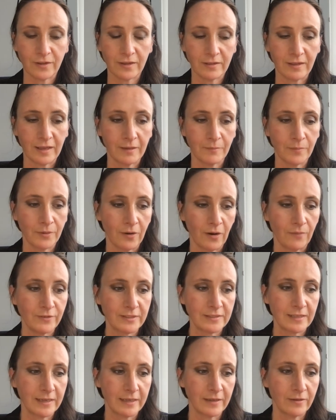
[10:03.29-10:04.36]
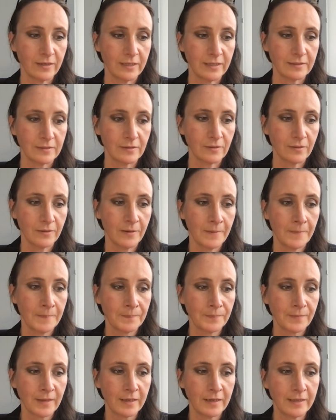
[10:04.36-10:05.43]
thing. But obviously, you need
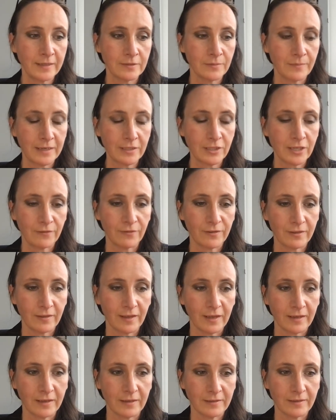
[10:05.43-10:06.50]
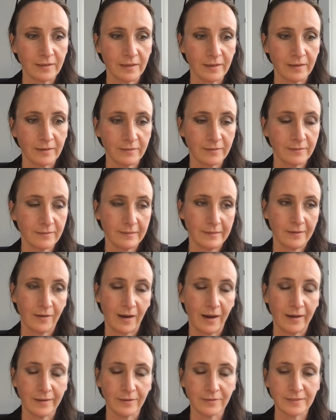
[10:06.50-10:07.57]
to measure everything, and
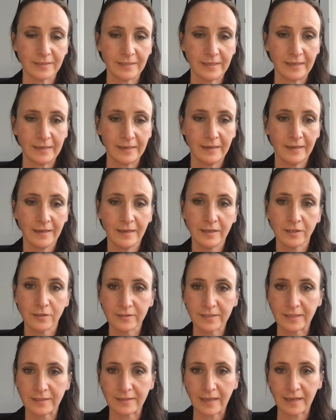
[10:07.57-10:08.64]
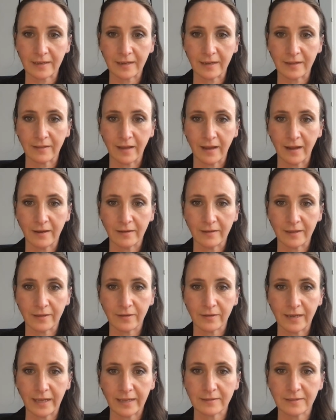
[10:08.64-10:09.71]
IoT does exactly that.
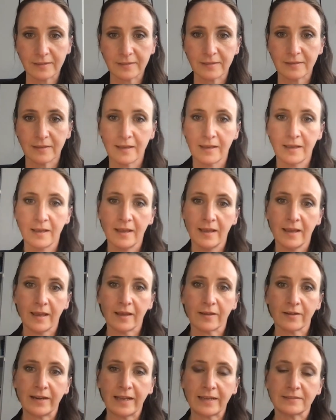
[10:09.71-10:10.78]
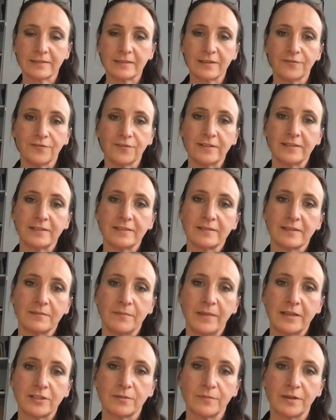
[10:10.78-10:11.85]
It it connects different
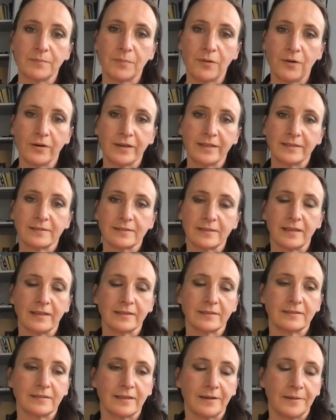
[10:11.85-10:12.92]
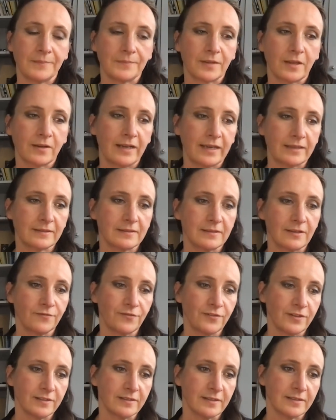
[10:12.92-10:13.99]
measurement points, it connects
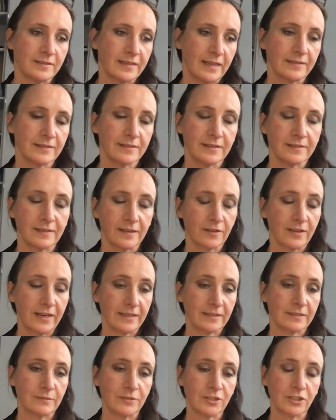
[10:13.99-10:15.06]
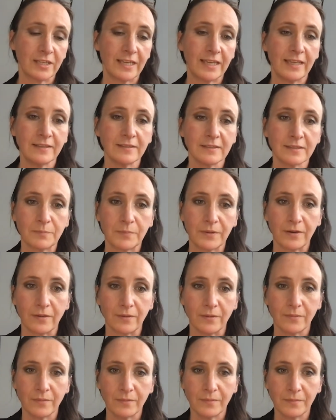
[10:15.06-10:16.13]
different sensors, it connects machines, but
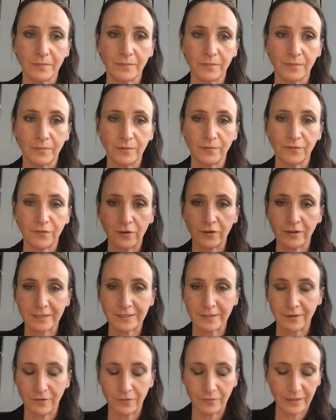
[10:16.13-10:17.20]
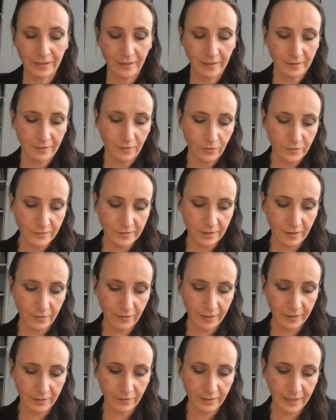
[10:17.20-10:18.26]
for us it
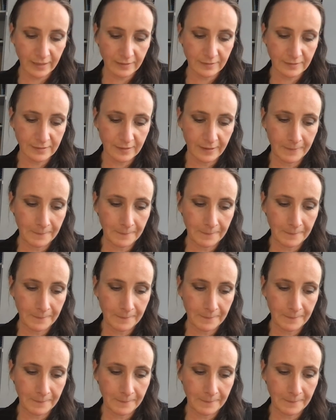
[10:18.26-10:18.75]
also connects